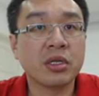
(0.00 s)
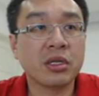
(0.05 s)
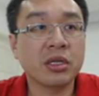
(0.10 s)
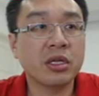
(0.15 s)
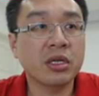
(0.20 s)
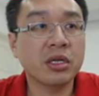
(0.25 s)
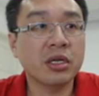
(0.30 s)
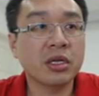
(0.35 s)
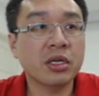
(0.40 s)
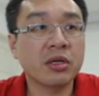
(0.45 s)

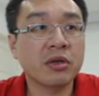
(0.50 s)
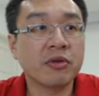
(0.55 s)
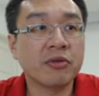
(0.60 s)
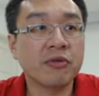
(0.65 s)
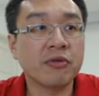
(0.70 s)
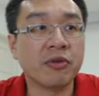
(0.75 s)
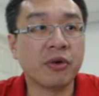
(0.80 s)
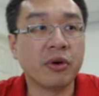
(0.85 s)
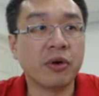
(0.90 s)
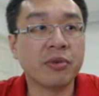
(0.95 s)

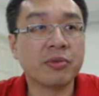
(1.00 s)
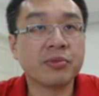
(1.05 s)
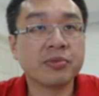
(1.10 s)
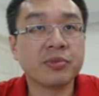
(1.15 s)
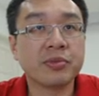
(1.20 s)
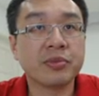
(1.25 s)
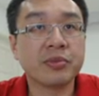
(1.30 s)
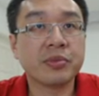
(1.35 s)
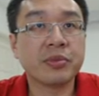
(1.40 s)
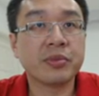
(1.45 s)
d4,
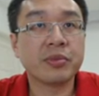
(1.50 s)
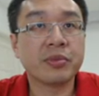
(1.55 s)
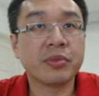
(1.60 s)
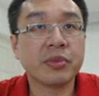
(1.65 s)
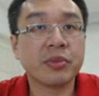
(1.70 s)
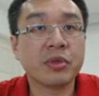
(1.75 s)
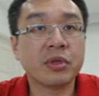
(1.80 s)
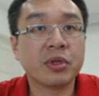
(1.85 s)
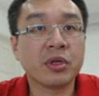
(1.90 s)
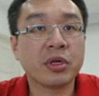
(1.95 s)

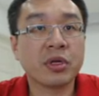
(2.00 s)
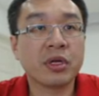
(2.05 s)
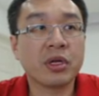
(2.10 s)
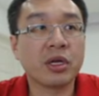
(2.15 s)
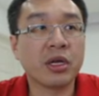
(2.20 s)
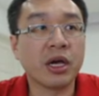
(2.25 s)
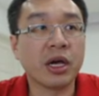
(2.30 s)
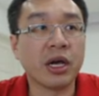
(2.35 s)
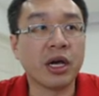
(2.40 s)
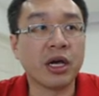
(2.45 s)

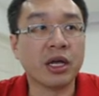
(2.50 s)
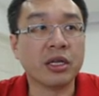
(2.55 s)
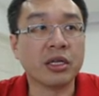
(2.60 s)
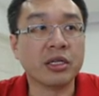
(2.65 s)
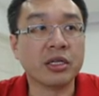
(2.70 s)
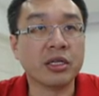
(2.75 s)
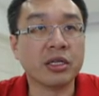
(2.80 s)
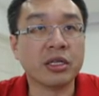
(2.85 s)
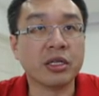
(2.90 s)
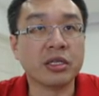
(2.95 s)
and
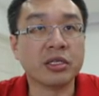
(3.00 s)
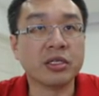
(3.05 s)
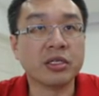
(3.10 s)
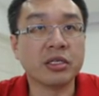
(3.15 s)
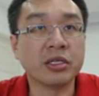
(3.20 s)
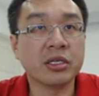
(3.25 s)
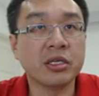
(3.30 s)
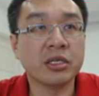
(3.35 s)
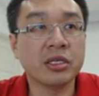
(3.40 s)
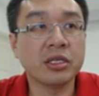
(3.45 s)
the
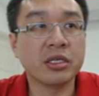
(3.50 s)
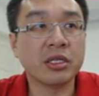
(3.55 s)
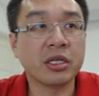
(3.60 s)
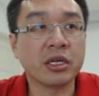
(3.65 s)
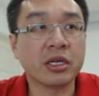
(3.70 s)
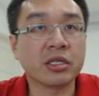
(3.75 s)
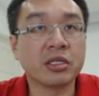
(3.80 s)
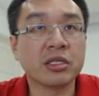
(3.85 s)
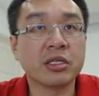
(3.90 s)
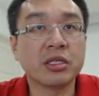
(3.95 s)
c
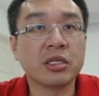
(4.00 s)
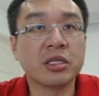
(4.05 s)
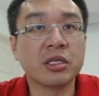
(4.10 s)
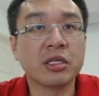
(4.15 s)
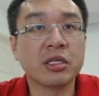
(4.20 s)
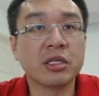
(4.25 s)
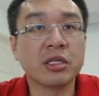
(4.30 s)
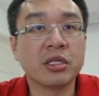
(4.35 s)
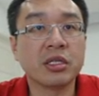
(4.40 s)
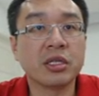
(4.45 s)
takes
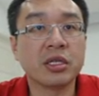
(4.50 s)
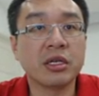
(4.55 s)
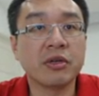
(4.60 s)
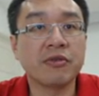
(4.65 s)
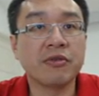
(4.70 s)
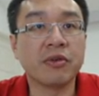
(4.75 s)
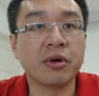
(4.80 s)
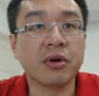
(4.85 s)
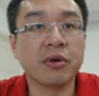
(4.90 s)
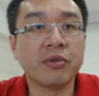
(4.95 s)

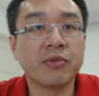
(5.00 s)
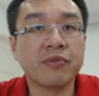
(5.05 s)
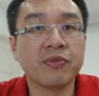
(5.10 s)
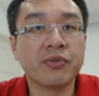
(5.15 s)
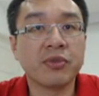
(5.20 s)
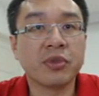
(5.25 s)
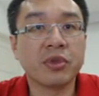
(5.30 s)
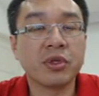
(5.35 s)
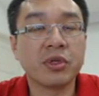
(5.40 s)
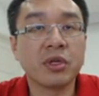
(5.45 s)
d4.
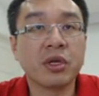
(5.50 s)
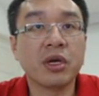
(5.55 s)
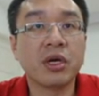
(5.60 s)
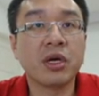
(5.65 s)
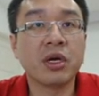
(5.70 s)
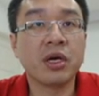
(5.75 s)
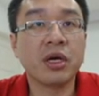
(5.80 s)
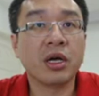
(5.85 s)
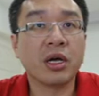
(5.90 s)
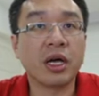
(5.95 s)

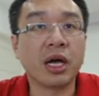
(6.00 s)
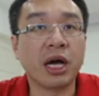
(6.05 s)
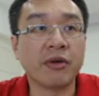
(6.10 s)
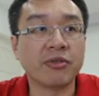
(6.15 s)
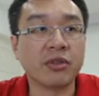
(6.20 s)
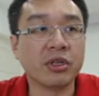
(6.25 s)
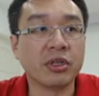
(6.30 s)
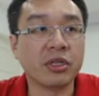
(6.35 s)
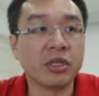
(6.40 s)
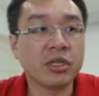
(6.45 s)

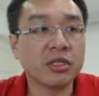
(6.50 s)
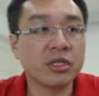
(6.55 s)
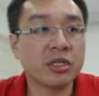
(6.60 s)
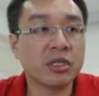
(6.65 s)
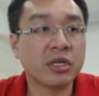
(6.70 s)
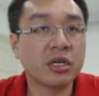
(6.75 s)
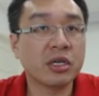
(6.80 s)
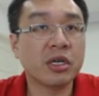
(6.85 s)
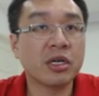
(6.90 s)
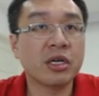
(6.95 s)
After this,
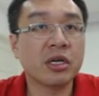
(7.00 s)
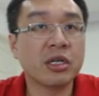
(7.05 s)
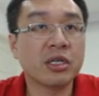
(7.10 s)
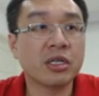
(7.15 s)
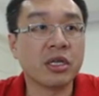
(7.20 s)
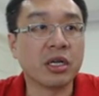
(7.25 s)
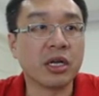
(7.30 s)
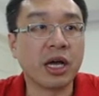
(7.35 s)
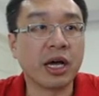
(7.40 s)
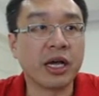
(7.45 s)

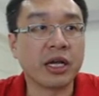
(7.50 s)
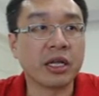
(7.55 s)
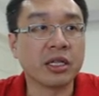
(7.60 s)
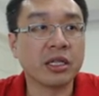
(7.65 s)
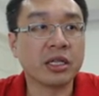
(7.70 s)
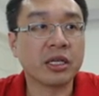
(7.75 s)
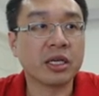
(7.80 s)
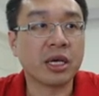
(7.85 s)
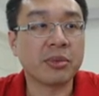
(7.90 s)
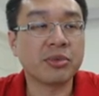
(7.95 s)
the knight
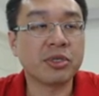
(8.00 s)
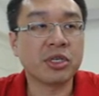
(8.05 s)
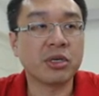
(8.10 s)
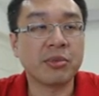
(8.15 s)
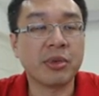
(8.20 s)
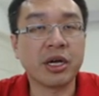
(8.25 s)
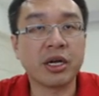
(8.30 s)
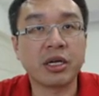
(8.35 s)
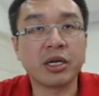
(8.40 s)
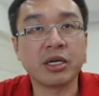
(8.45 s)
capture
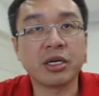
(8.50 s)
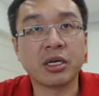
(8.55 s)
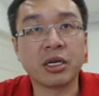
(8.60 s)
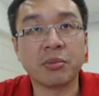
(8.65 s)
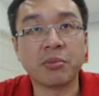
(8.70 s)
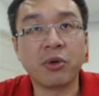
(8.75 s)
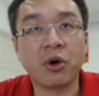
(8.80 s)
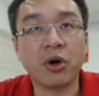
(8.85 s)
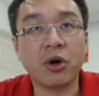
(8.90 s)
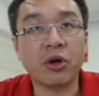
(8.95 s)
back the
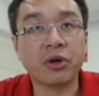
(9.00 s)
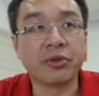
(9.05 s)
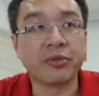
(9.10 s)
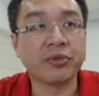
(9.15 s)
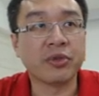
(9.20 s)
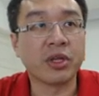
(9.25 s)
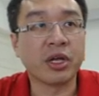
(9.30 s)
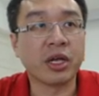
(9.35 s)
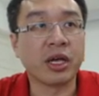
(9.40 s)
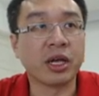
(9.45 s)
pawn
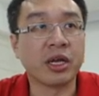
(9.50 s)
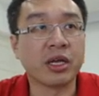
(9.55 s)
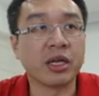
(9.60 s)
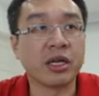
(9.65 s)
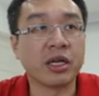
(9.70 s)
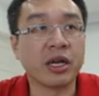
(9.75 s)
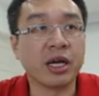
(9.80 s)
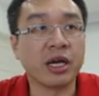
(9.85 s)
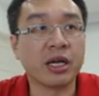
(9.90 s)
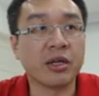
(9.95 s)
and the
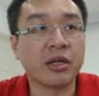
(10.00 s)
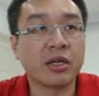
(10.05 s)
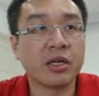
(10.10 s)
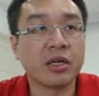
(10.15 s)
knight